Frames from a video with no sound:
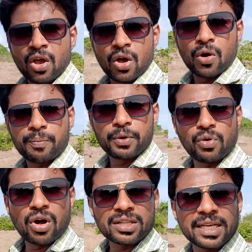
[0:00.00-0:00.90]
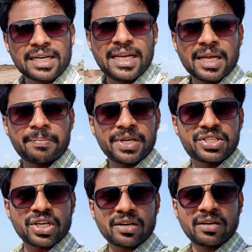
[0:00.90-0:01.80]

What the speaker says: Hope you got the clear picture.